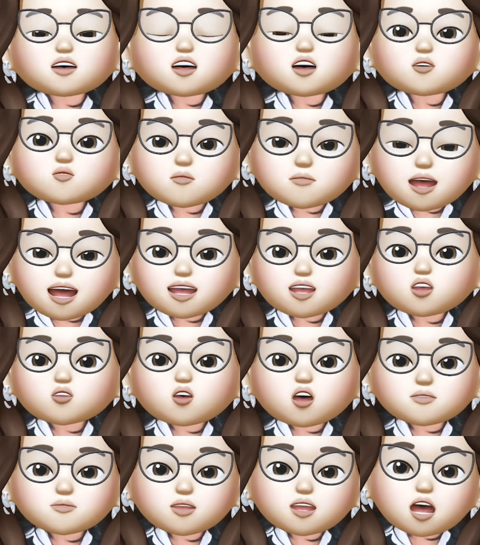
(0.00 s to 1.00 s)
it might
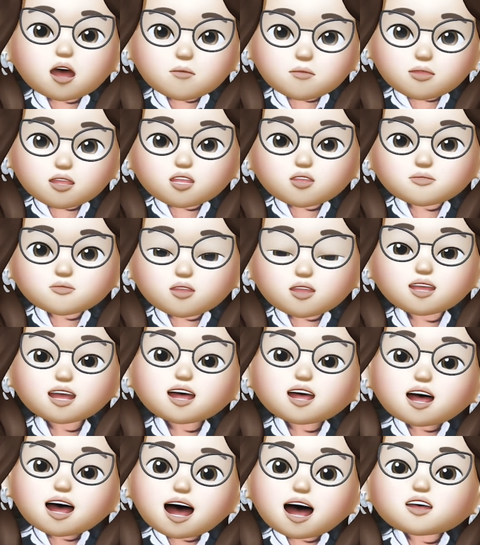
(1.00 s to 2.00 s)
not be applicable
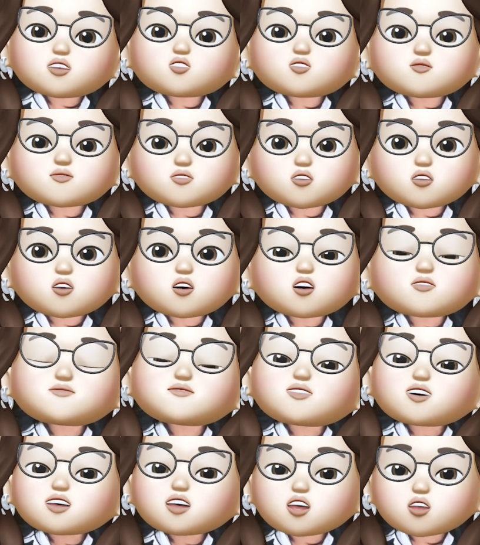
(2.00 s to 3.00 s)
as you work on a
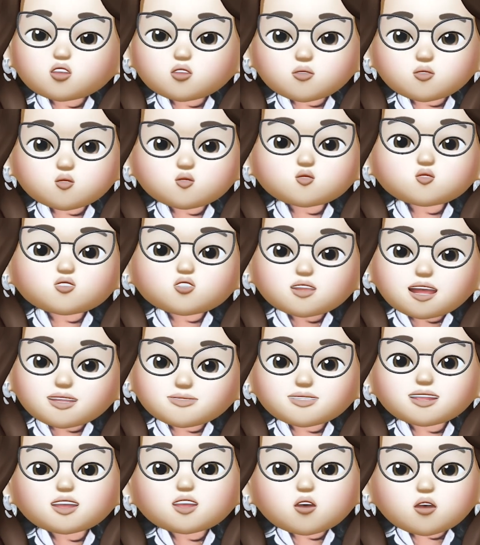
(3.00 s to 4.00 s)
very huge
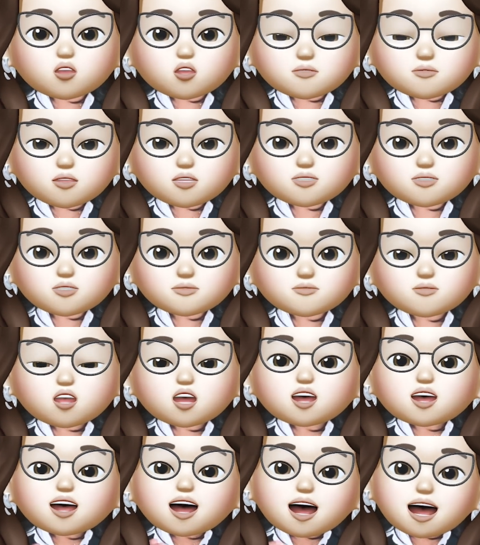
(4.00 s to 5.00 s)
lengthy documents.
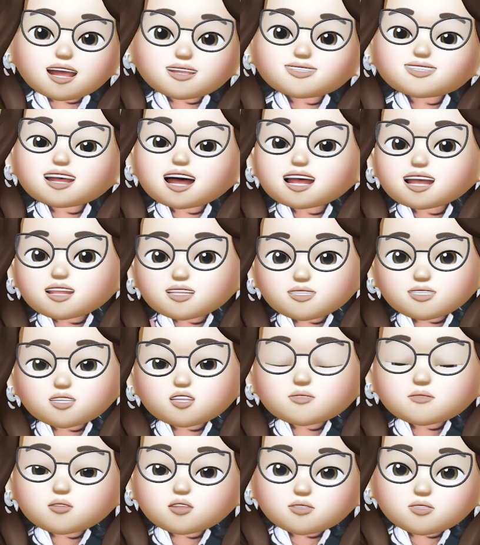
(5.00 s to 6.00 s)
Hence,
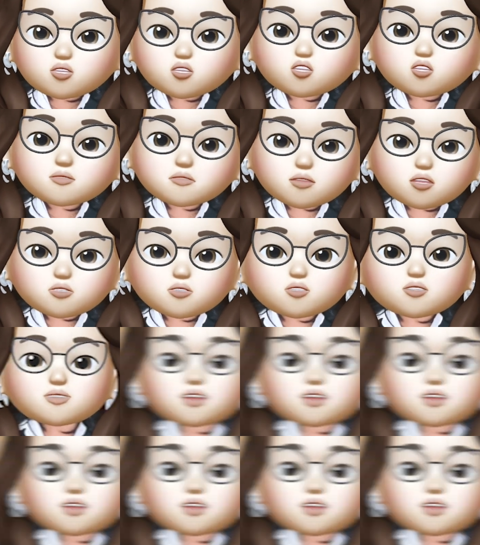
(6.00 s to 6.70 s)
LSTM is into the picture.